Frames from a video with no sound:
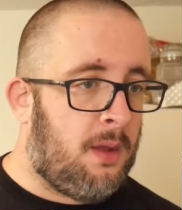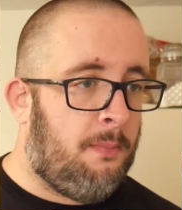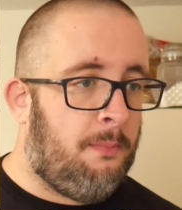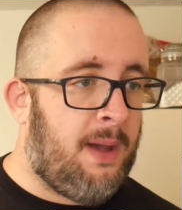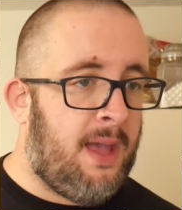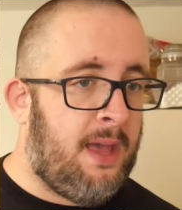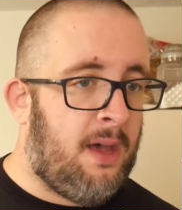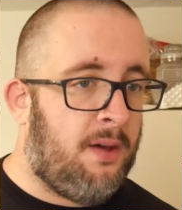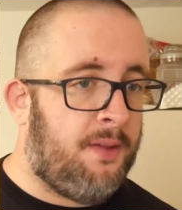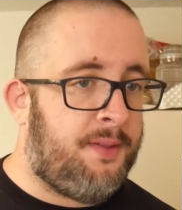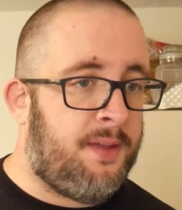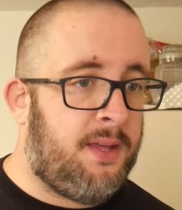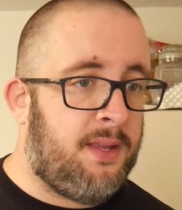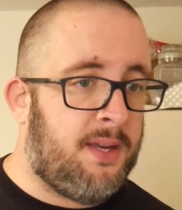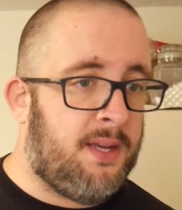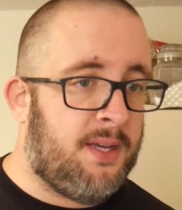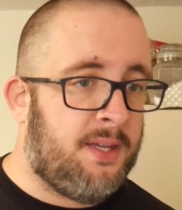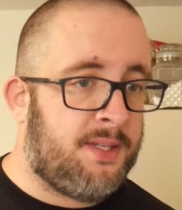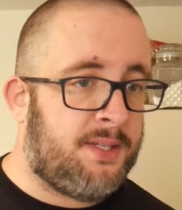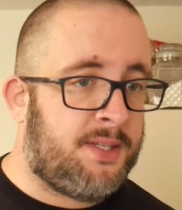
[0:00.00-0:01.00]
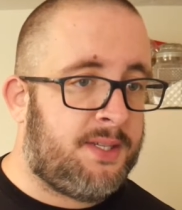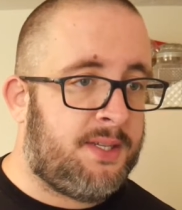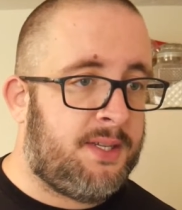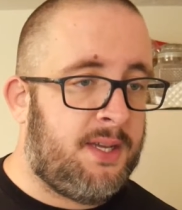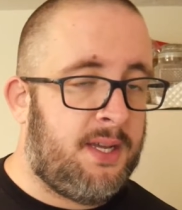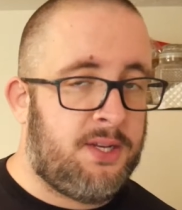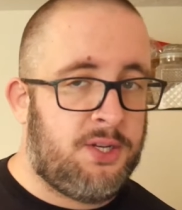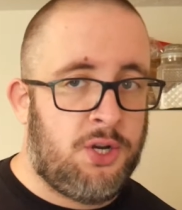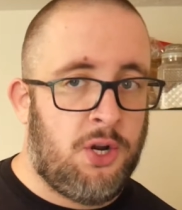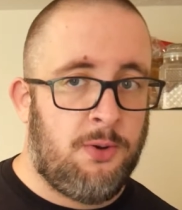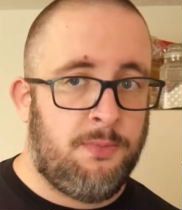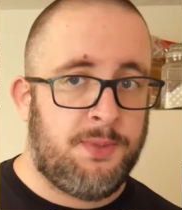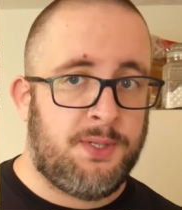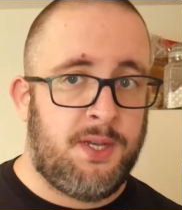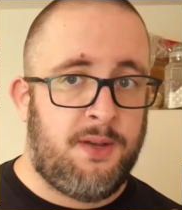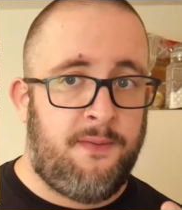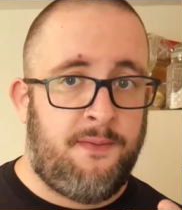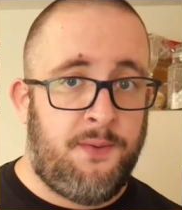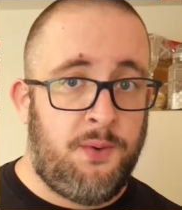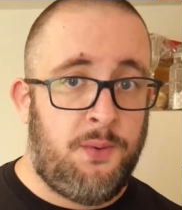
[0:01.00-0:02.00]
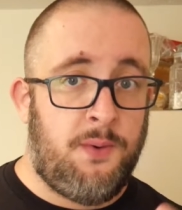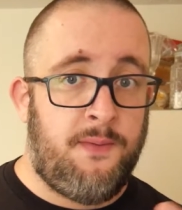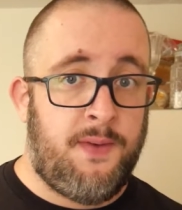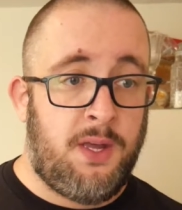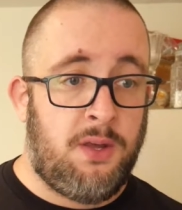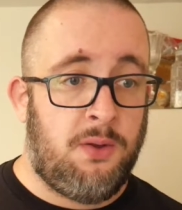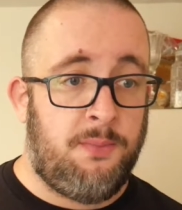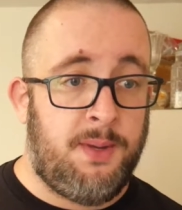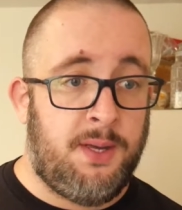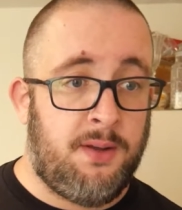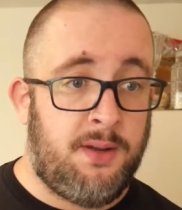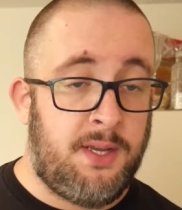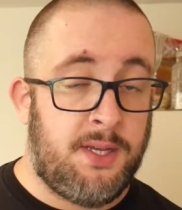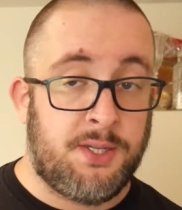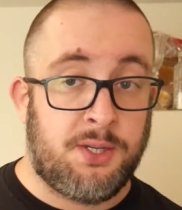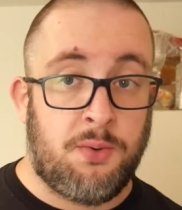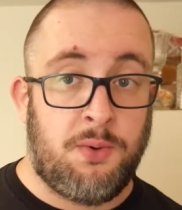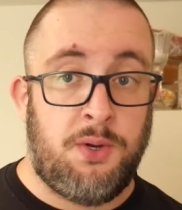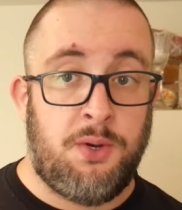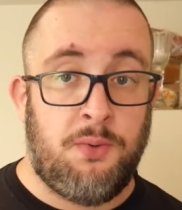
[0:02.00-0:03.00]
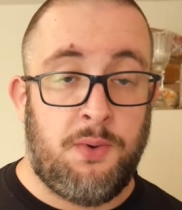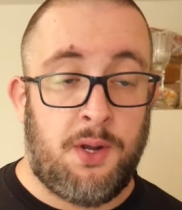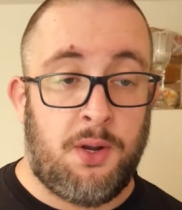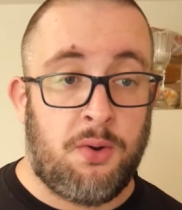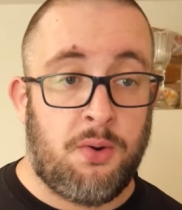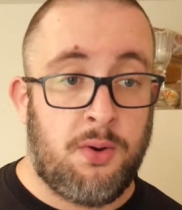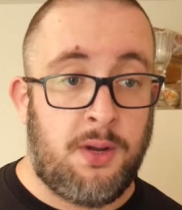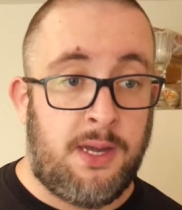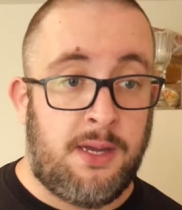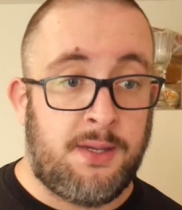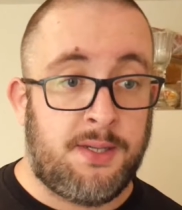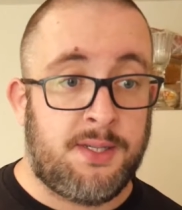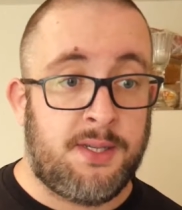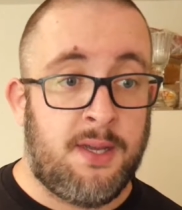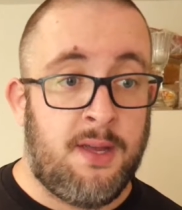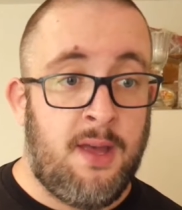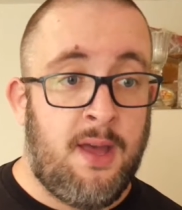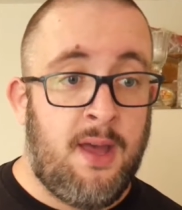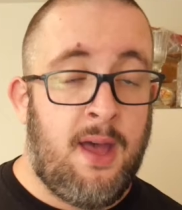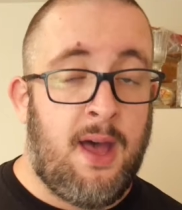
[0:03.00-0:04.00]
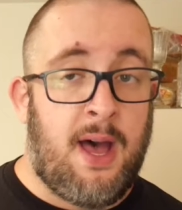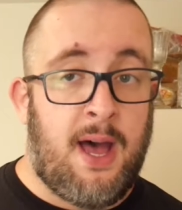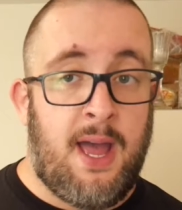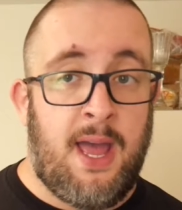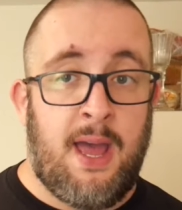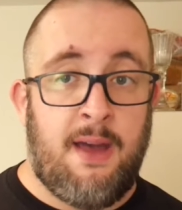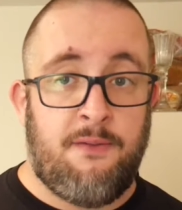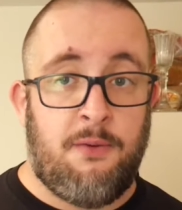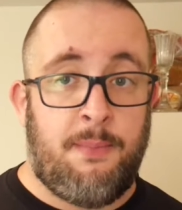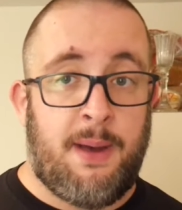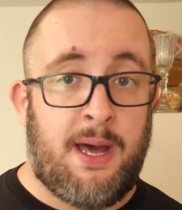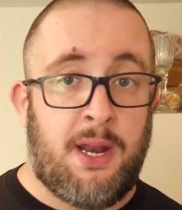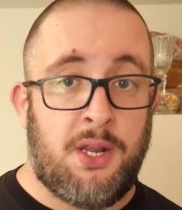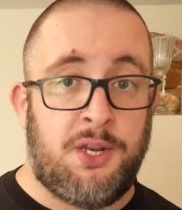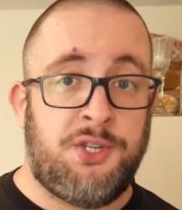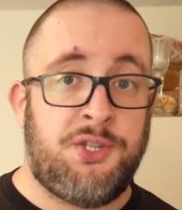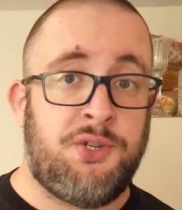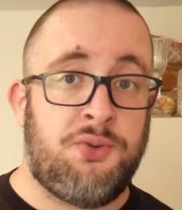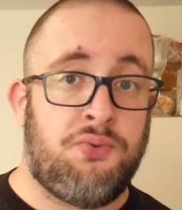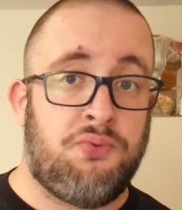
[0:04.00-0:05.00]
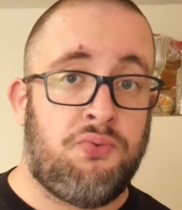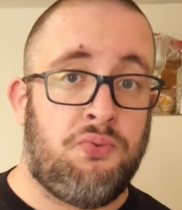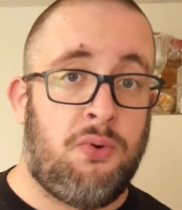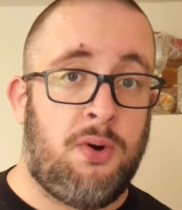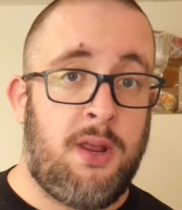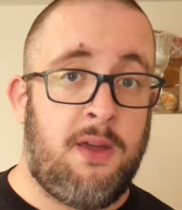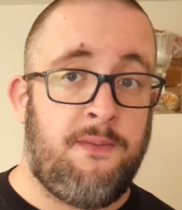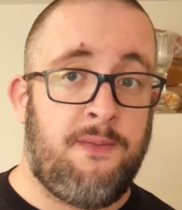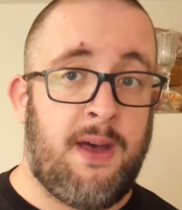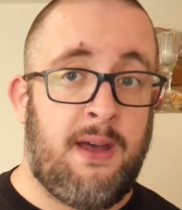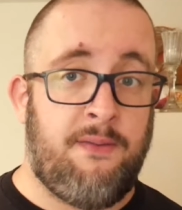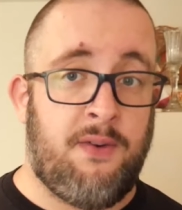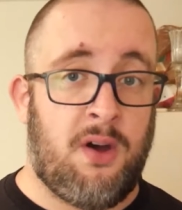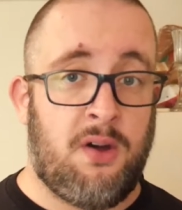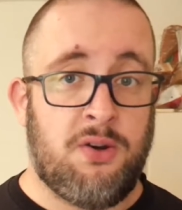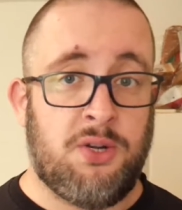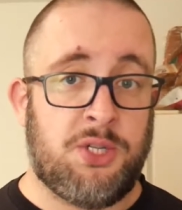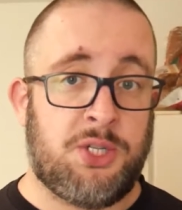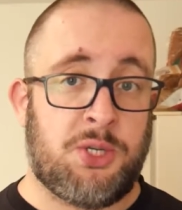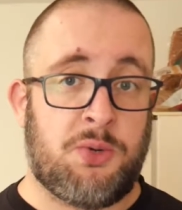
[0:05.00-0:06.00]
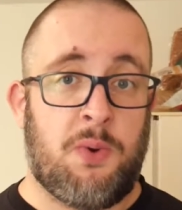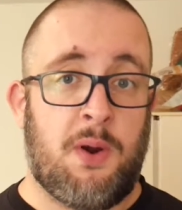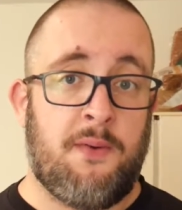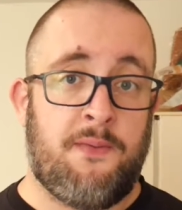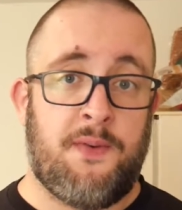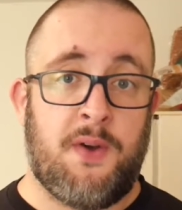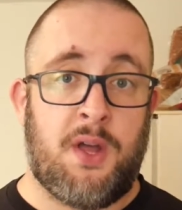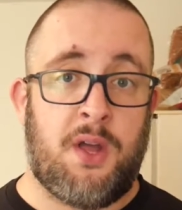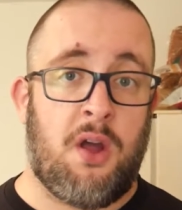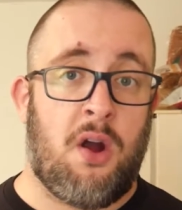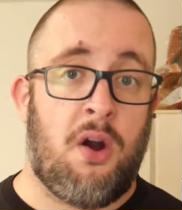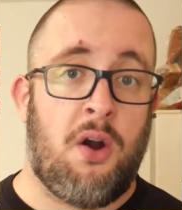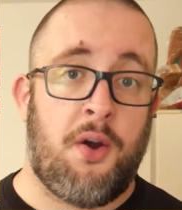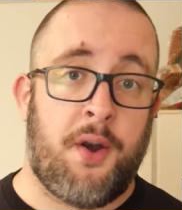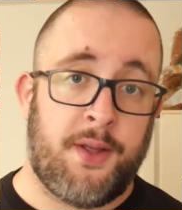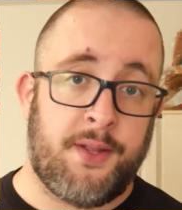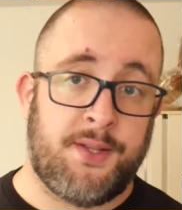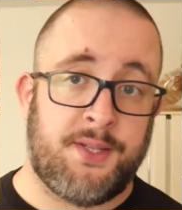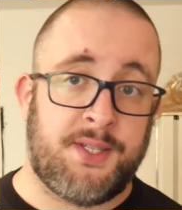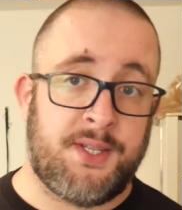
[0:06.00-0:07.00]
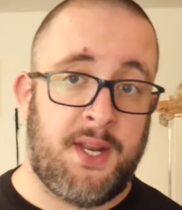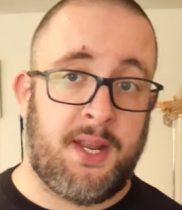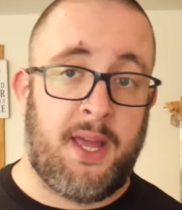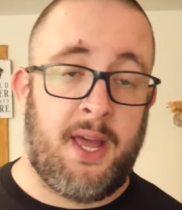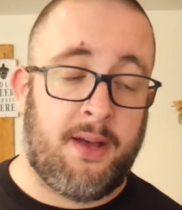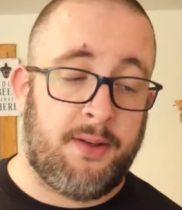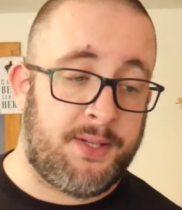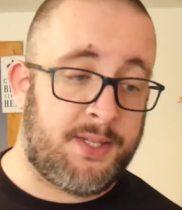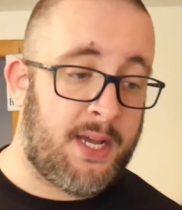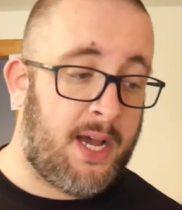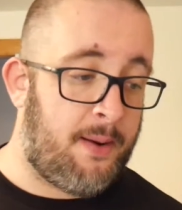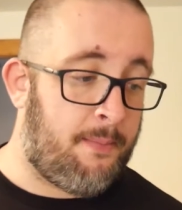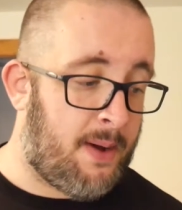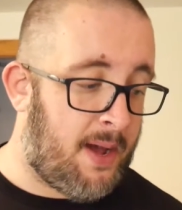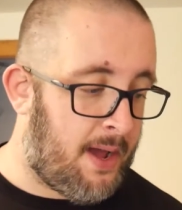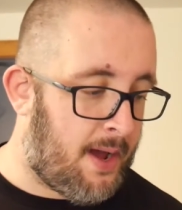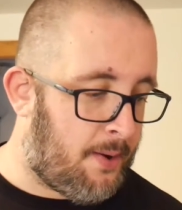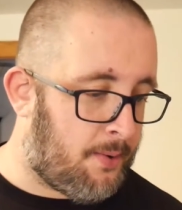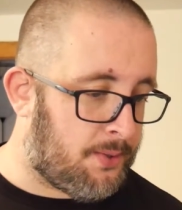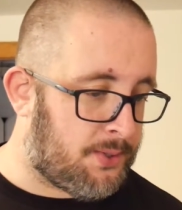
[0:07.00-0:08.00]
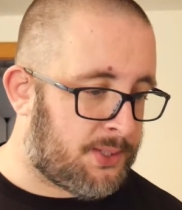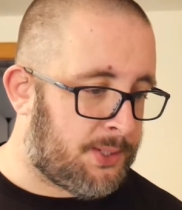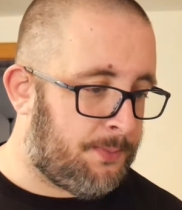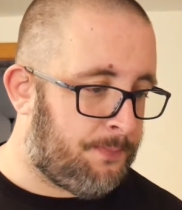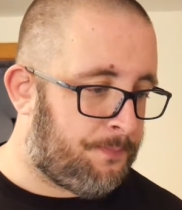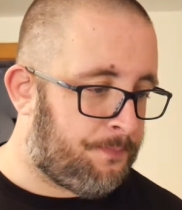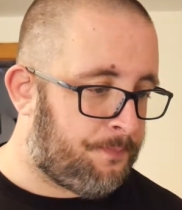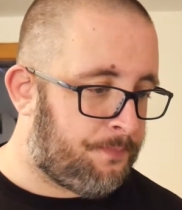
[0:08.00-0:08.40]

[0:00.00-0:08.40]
my healthiness in terms of food availability is going to increase. I have about a 2,500 square foot garden sitting outside my house.